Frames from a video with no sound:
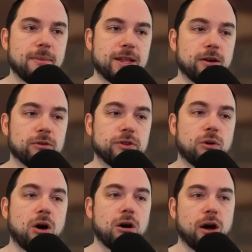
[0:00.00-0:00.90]
I mean,
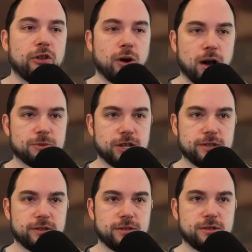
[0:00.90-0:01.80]
there are other
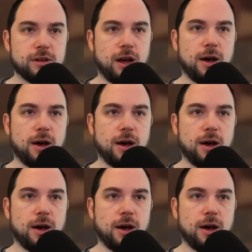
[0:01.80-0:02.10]
options.